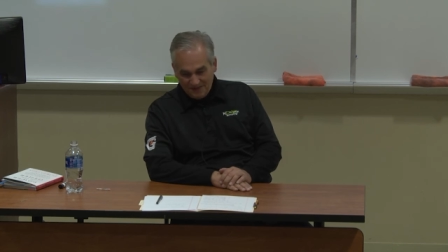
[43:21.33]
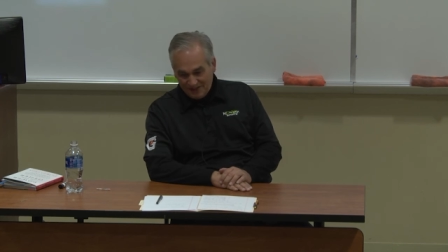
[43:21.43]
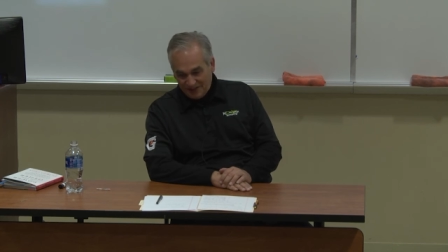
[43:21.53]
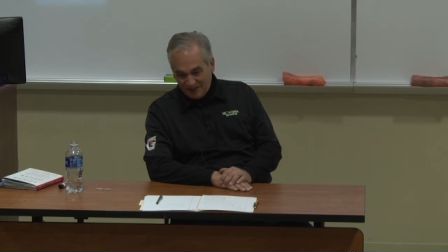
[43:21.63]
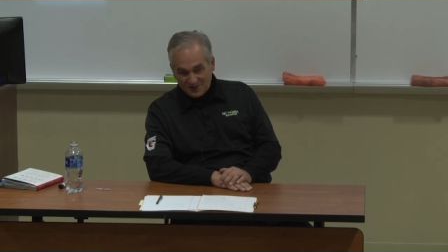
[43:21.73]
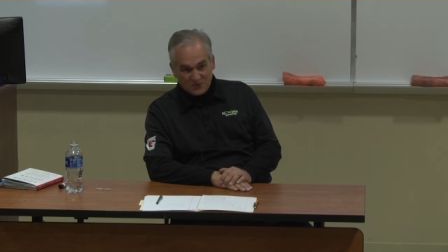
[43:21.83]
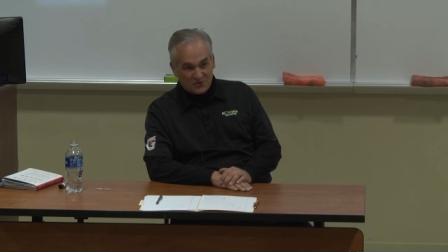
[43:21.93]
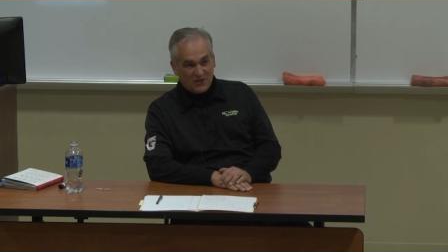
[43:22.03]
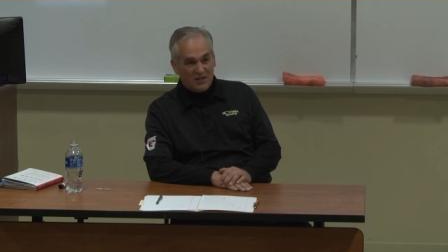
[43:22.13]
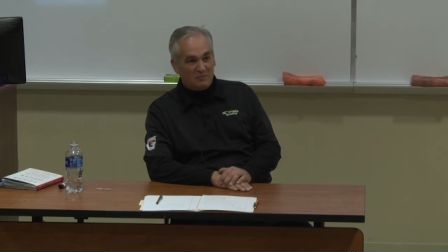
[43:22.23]
Uh, as we're
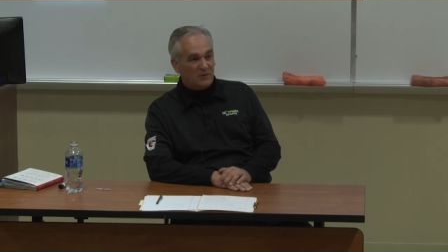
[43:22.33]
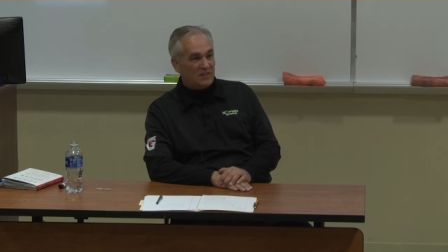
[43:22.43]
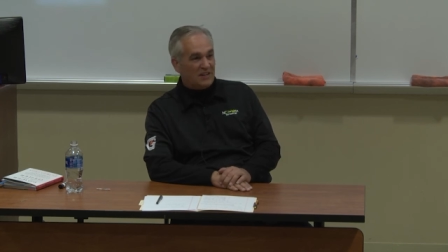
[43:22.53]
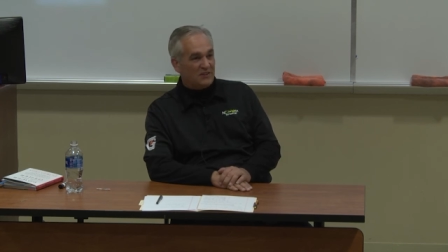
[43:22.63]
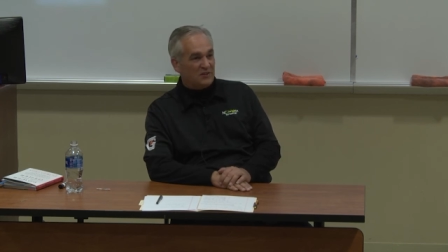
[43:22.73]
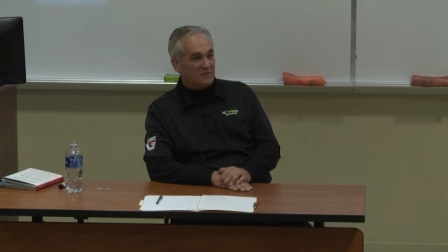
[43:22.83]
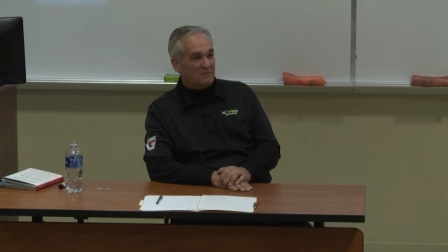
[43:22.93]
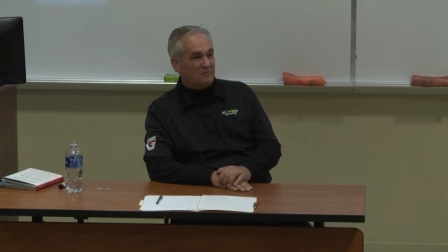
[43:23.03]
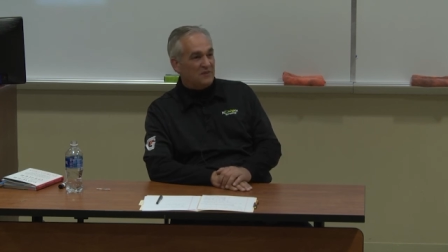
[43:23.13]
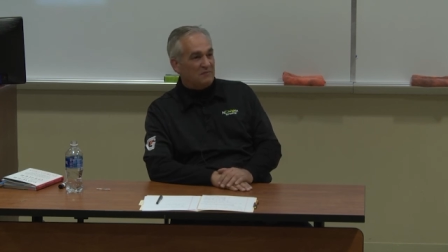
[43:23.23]
trying to put together the,
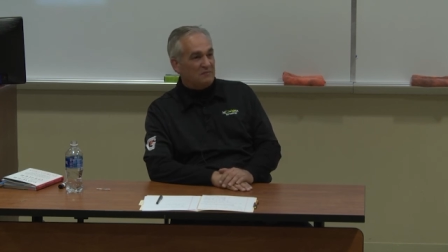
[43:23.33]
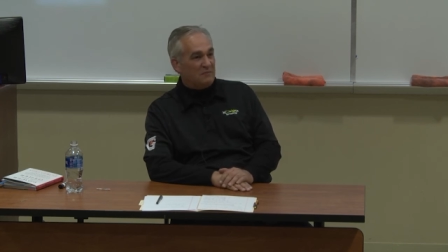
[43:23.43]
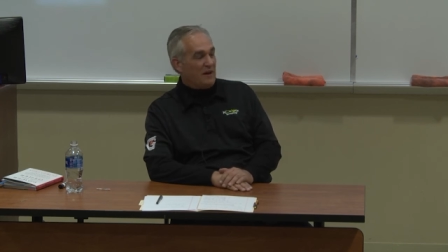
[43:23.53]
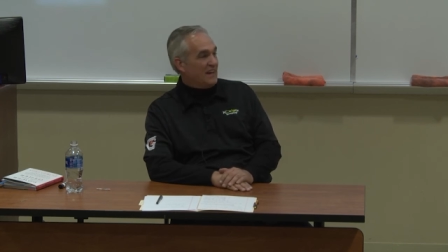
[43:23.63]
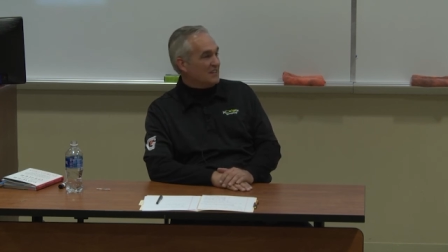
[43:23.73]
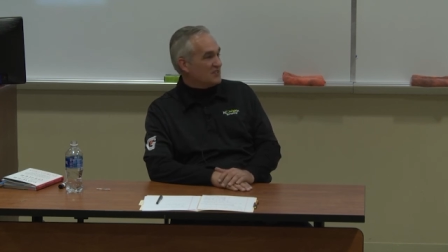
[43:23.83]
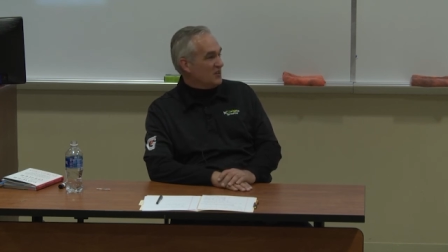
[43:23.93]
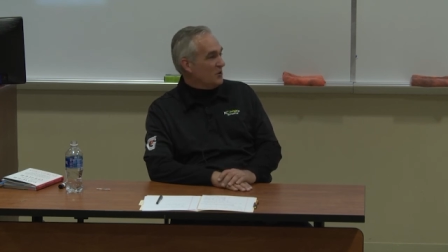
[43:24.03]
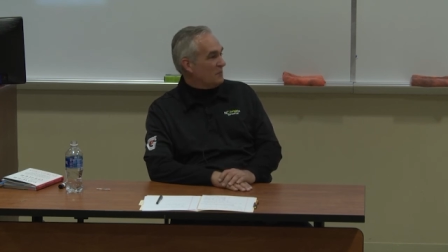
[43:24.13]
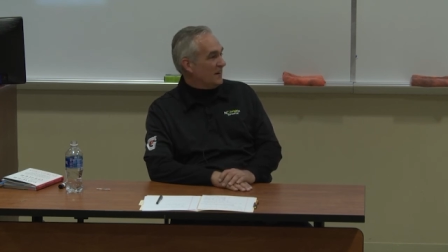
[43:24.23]
the, the, package
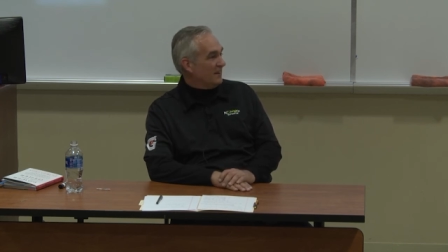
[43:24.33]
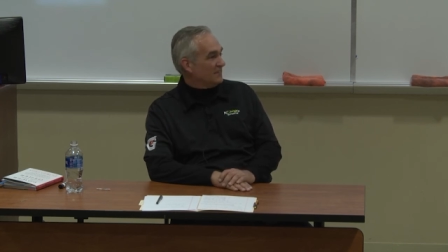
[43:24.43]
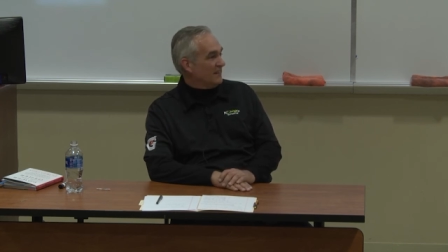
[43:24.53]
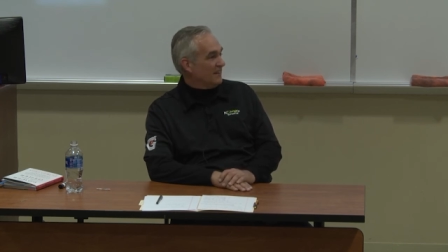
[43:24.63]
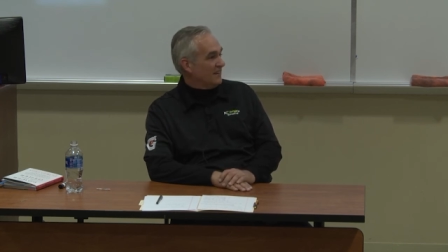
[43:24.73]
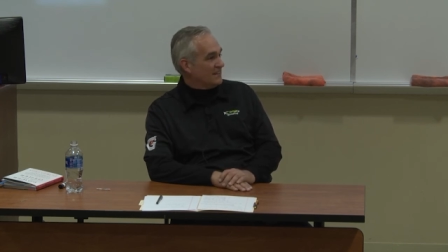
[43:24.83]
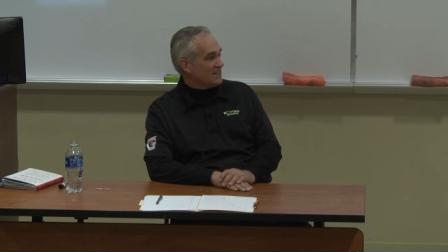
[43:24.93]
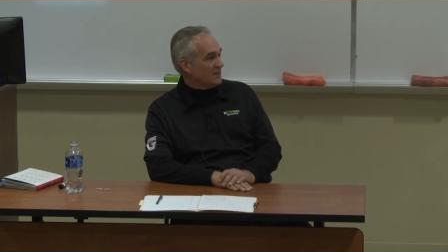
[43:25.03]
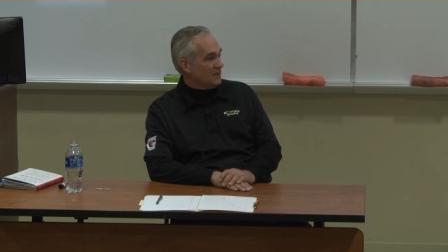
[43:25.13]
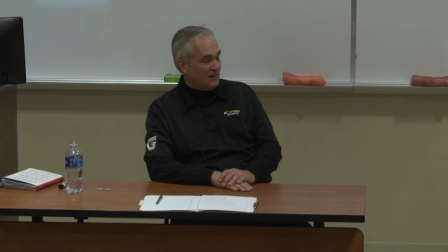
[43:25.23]
to open out there. And I
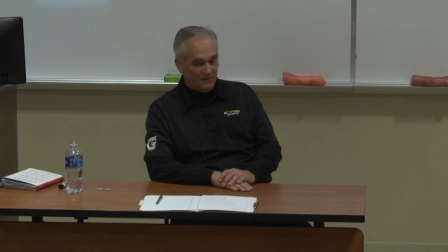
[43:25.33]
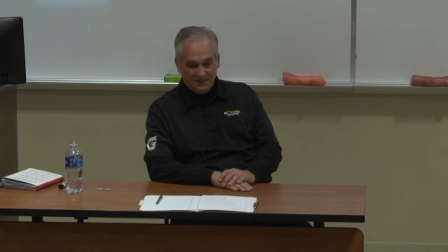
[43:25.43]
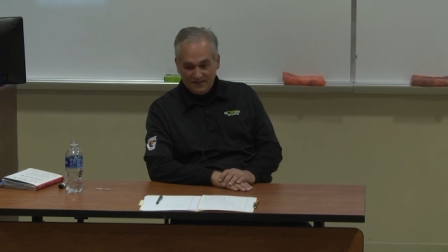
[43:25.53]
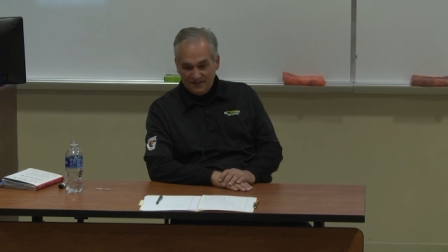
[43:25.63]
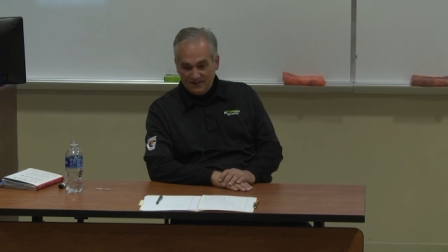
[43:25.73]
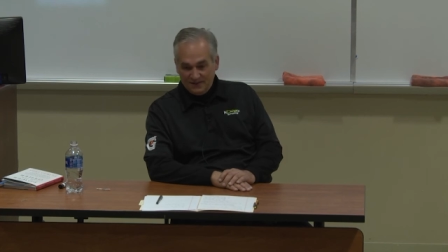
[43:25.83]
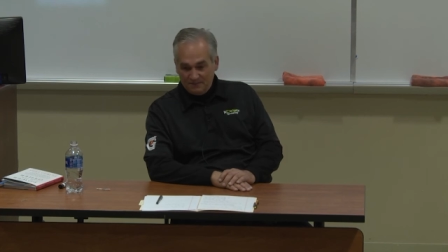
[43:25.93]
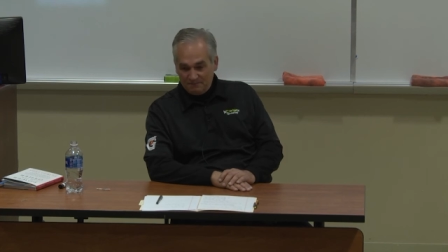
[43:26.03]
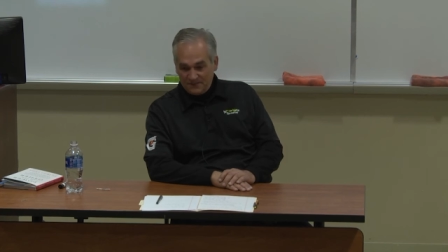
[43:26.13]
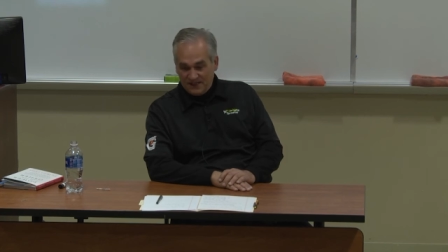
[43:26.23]
said, well,
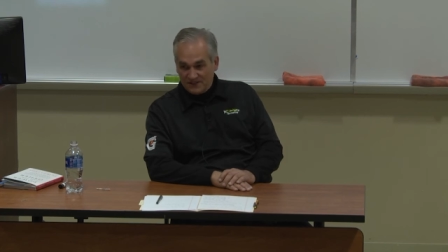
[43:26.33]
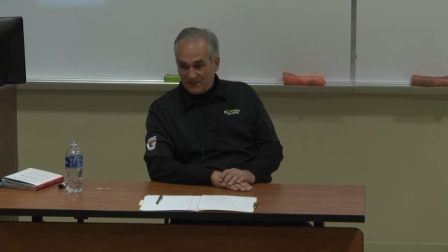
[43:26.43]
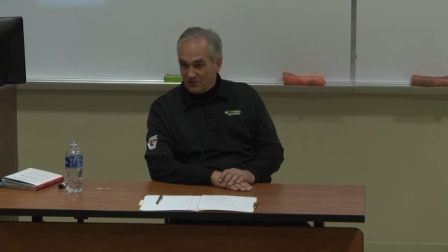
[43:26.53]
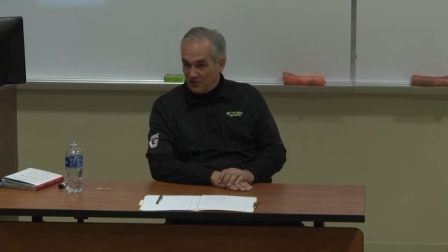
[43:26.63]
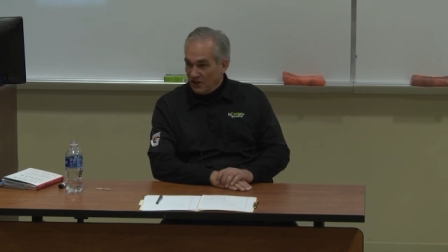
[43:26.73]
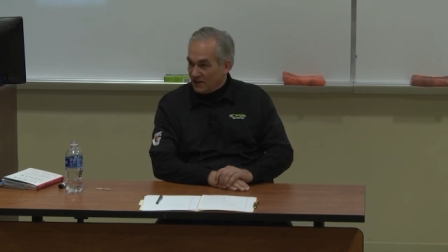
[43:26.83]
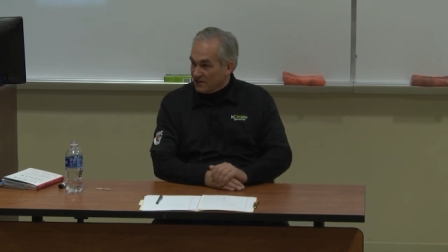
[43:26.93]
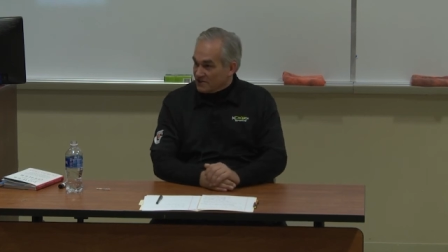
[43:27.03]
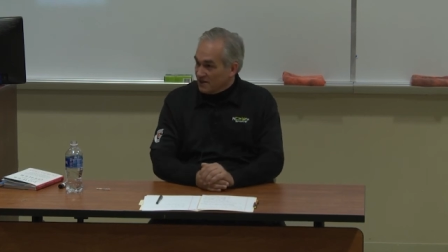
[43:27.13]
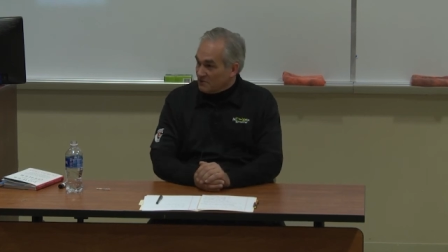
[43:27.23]
I said, good luck,
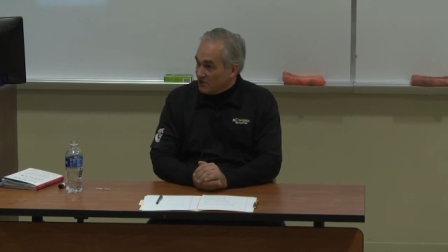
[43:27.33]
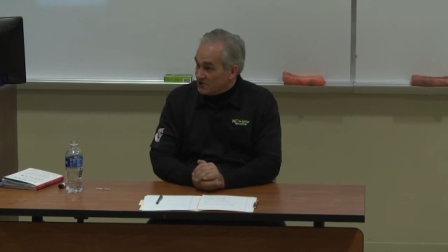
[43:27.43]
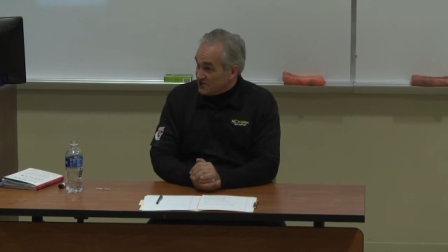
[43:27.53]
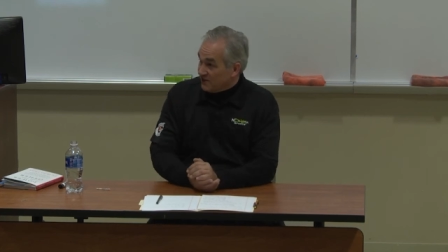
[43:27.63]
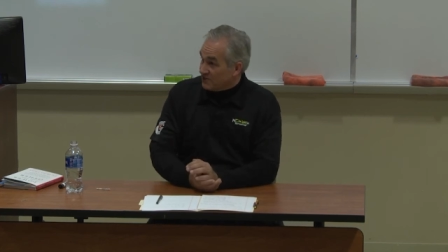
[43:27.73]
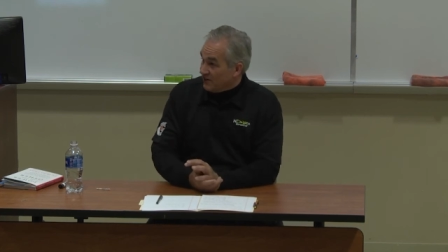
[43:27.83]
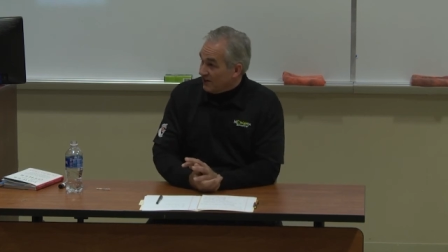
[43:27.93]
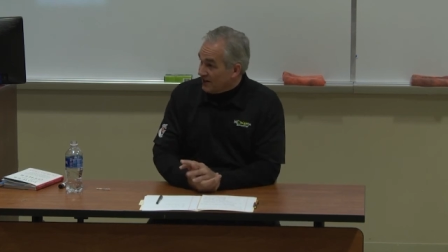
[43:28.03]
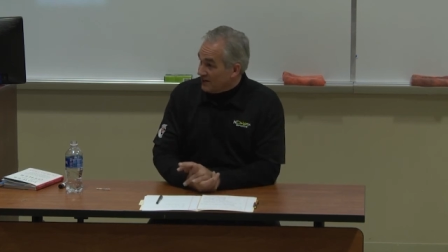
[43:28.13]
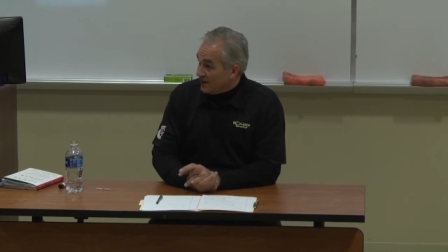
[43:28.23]
because I'm going to South
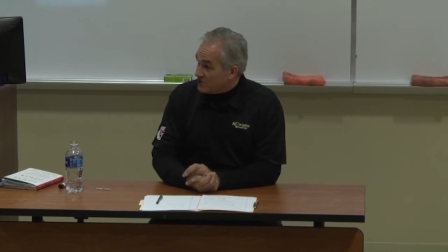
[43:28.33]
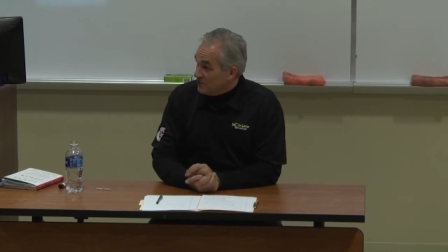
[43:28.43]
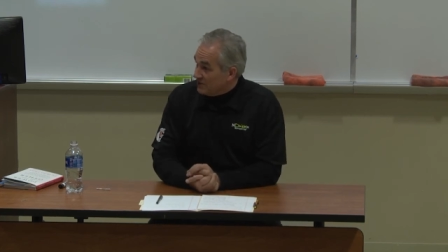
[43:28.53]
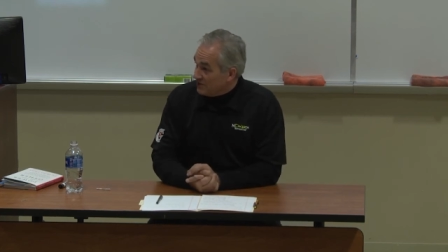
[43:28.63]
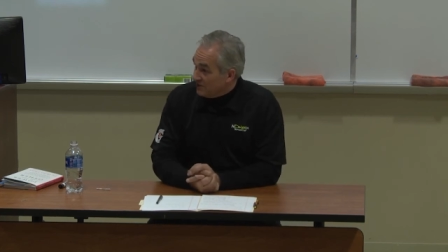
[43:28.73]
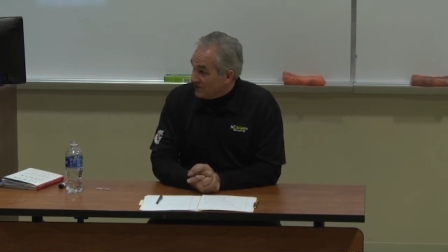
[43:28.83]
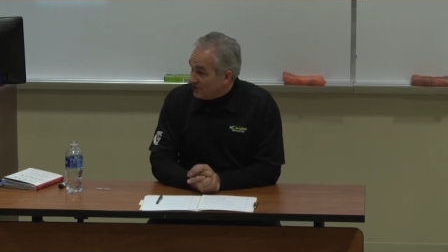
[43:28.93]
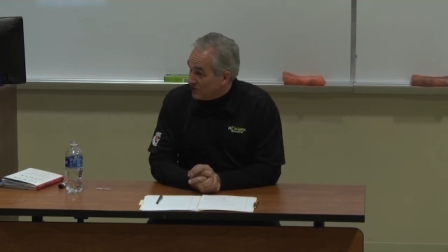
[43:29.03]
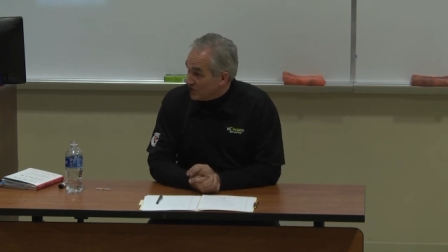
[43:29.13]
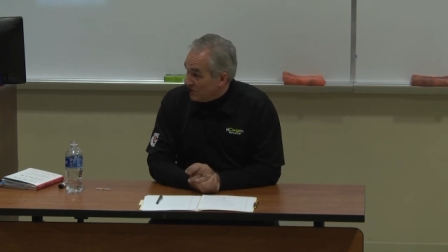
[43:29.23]
Carolina next week to look at
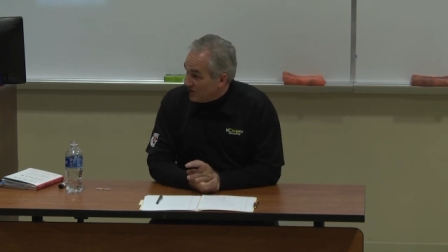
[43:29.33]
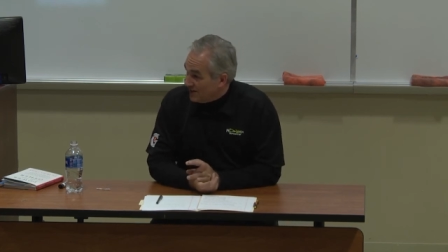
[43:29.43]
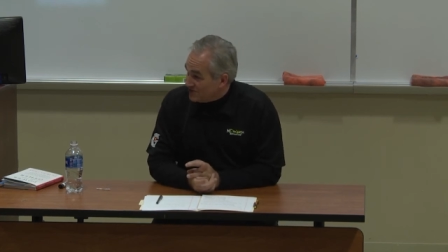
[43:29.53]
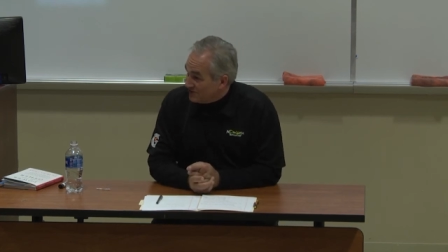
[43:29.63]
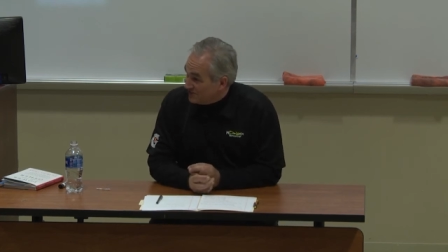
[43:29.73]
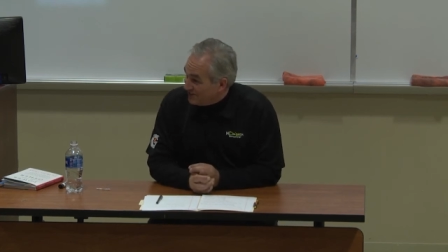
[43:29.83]
a third location.